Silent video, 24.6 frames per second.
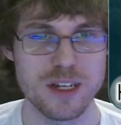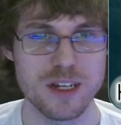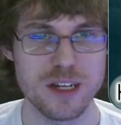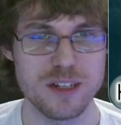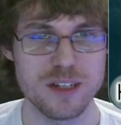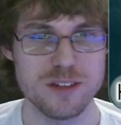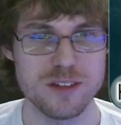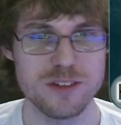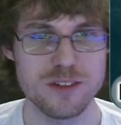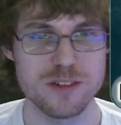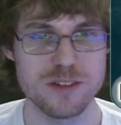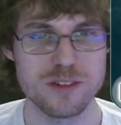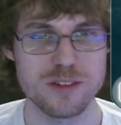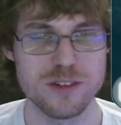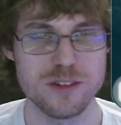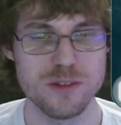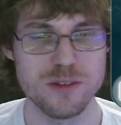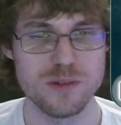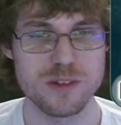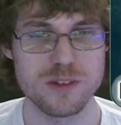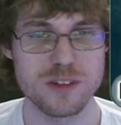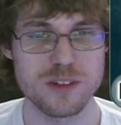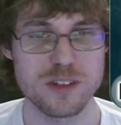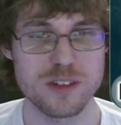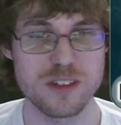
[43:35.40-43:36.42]
just
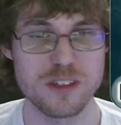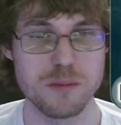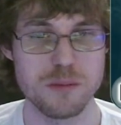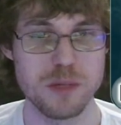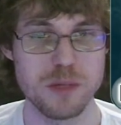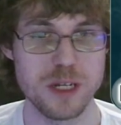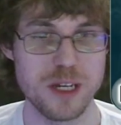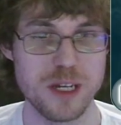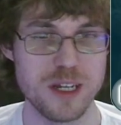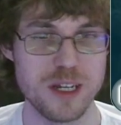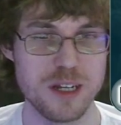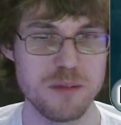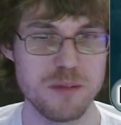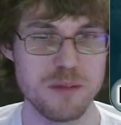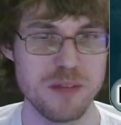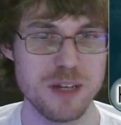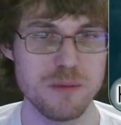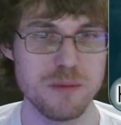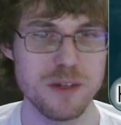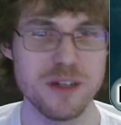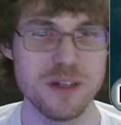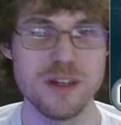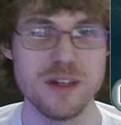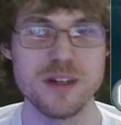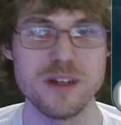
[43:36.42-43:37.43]
use this at the beginning
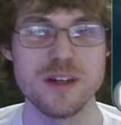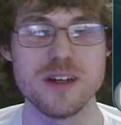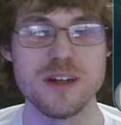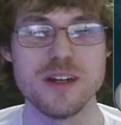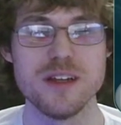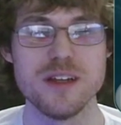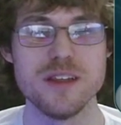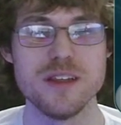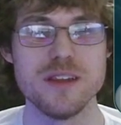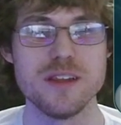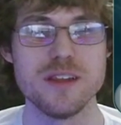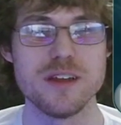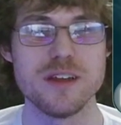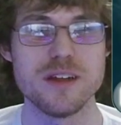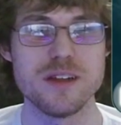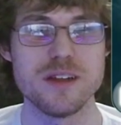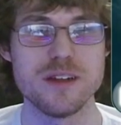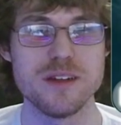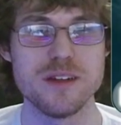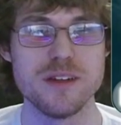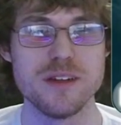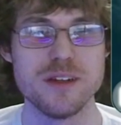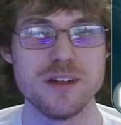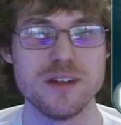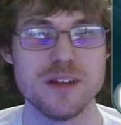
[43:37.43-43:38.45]
maybe, and
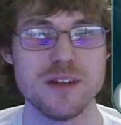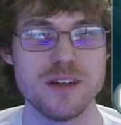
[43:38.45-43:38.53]
then